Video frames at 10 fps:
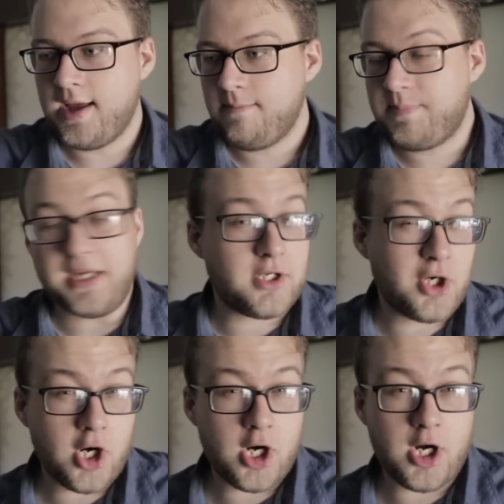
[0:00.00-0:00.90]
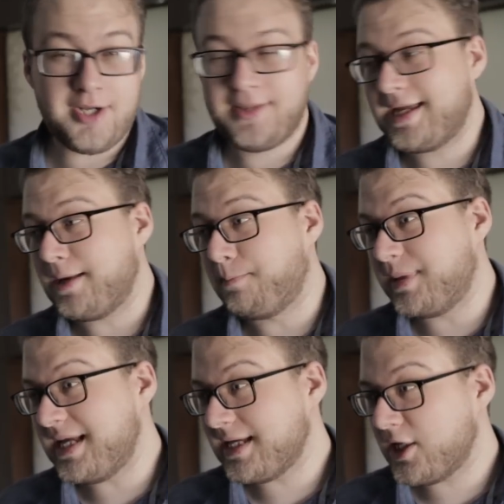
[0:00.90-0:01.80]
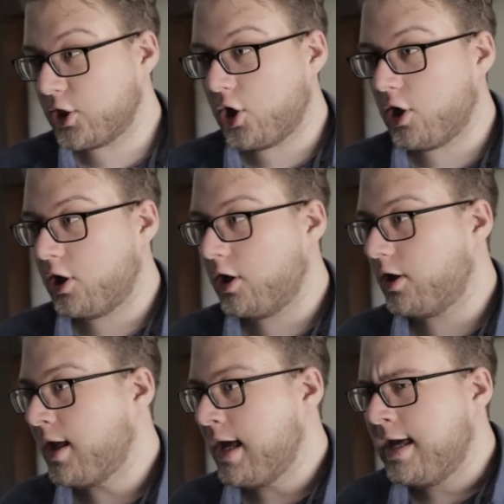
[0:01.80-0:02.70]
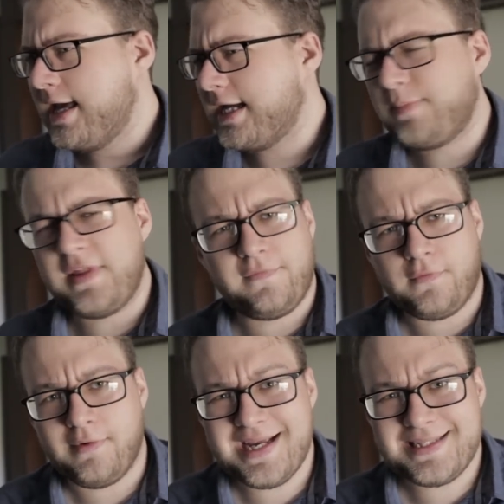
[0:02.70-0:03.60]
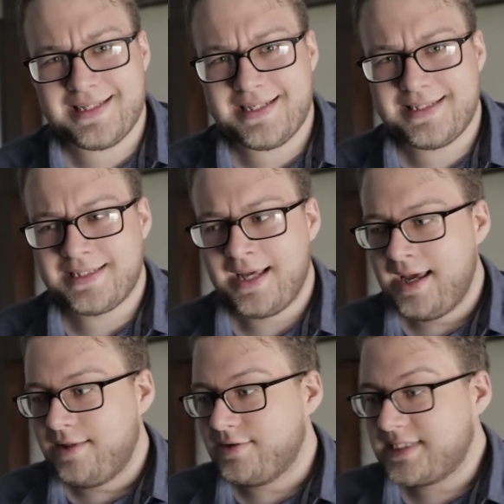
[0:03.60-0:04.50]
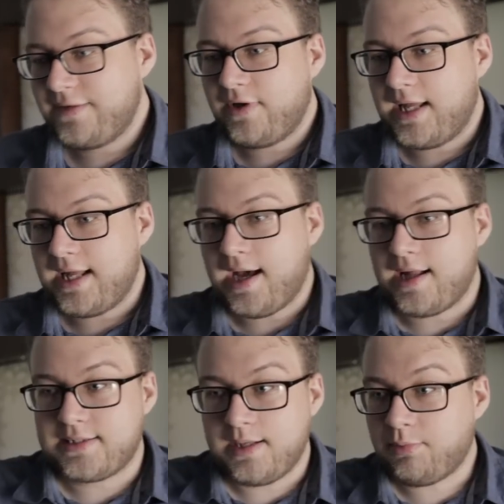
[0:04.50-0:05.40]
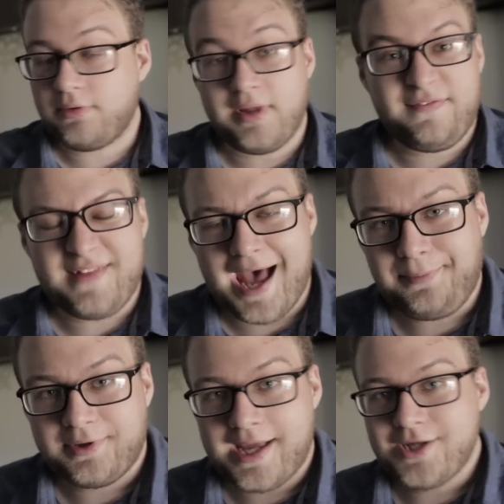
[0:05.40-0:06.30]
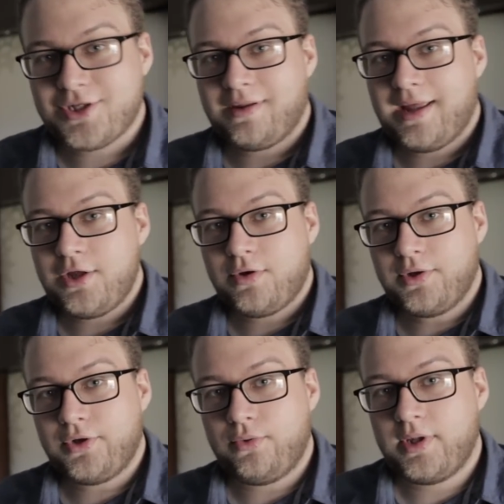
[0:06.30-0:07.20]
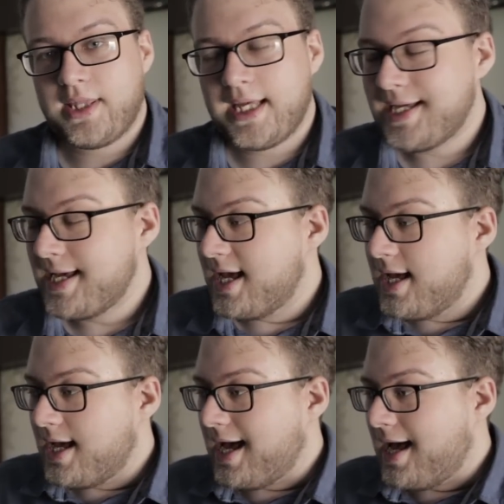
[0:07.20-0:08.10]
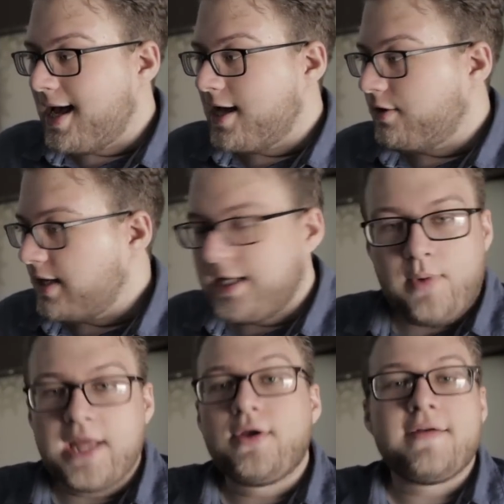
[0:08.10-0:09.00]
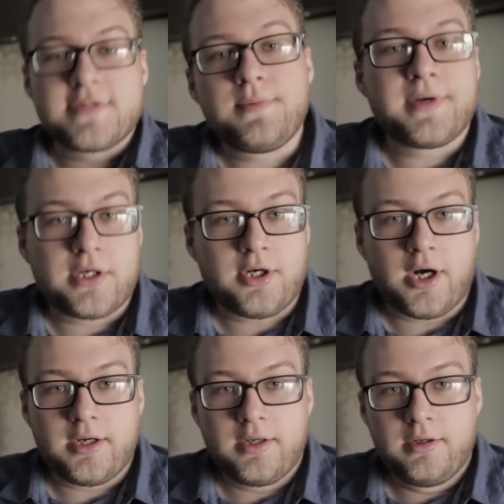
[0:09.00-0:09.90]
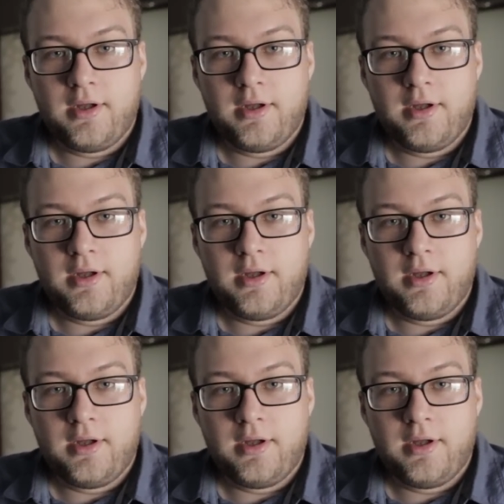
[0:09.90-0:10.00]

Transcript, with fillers: pick a card, they can peek at a card, it could be the four aces. There's even a uh, double lift application that you can do with it. Uh, anyway, you have someone pick a card,